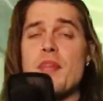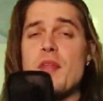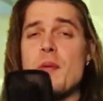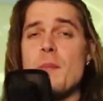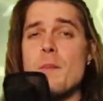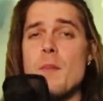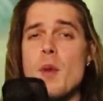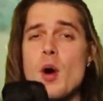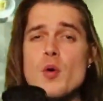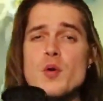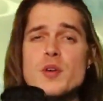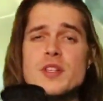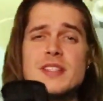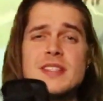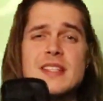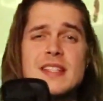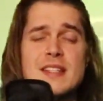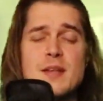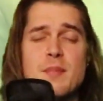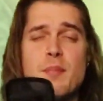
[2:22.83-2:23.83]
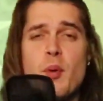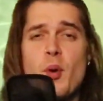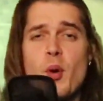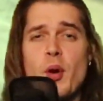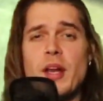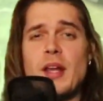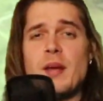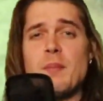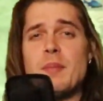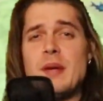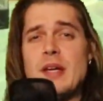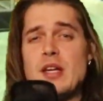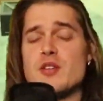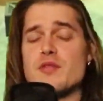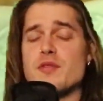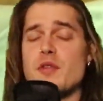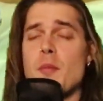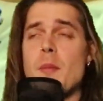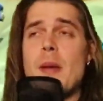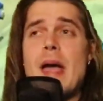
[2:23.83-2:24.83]
the most disappointing beach
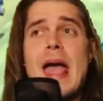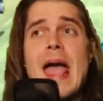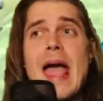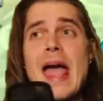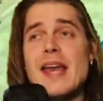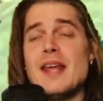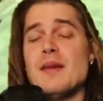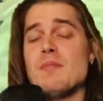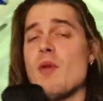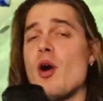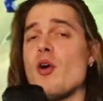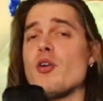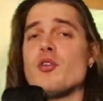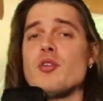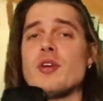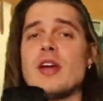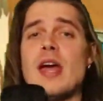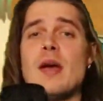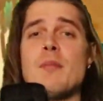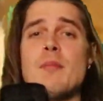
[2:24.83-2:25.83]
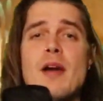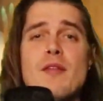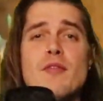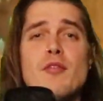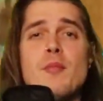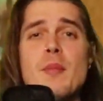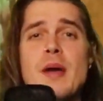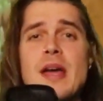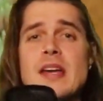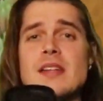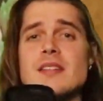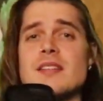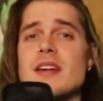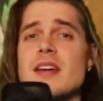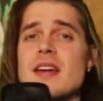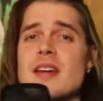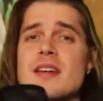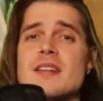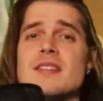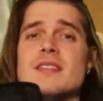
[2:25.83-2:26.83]
from any Mario game ever made
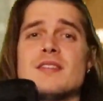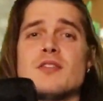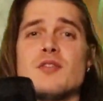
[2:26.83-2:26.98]
is